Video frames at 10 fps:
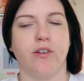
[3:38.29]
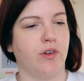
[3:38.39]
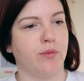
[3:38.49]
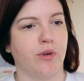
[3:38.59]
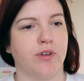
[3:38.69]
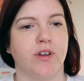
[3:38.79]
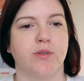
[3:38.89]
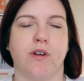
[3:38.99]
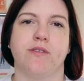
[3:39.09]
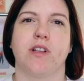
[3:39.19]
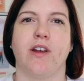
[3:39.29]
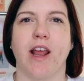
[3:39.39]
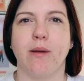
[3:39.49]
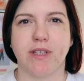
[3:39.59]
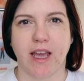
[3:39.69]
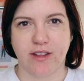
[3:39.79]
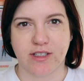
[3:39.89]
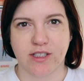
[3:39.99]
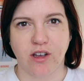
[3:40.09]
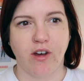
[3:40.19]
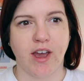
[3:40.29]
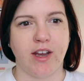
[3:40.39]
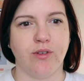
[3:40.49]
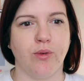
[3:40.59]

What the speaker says: of old products where I've slightly updated the design,